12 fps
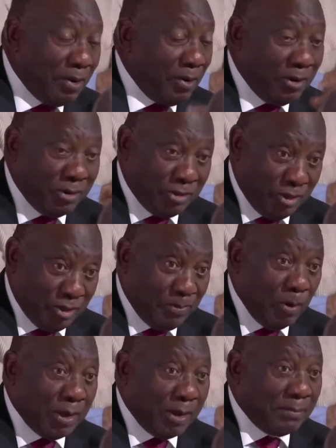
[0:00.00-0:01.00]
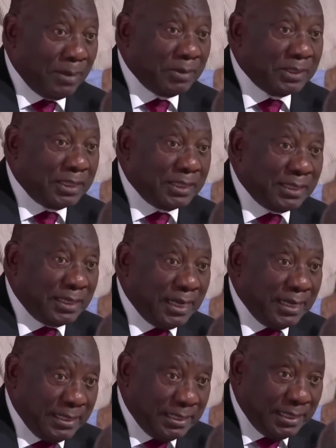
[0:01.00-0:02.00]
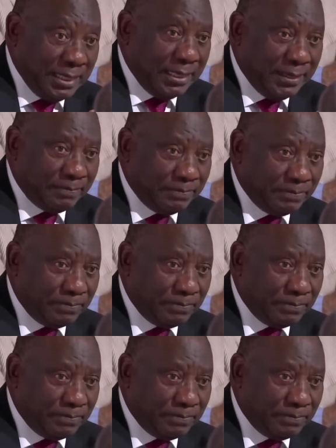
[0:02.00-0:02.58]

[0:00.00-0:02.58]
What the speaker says: also spoke about it at the dinner.